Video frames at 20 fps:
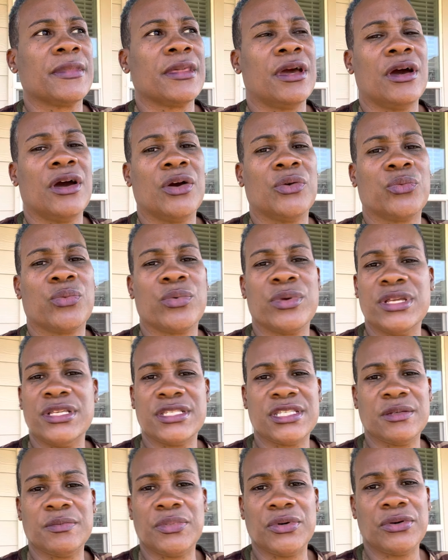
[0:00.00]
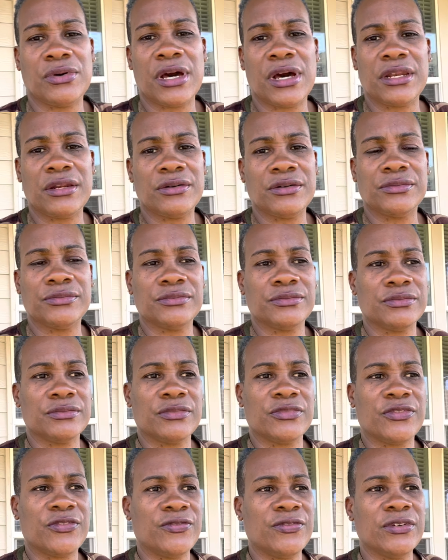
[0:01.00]
reasonable. I don't
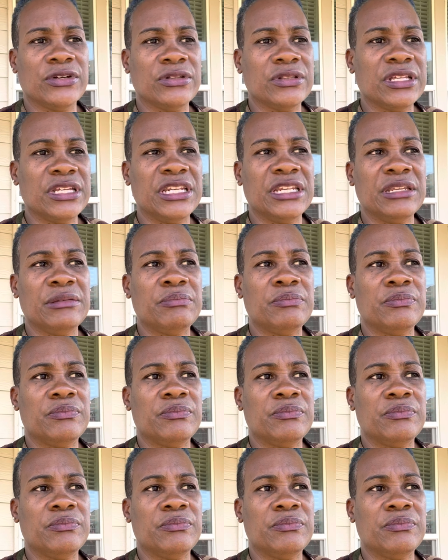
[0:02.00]
feel any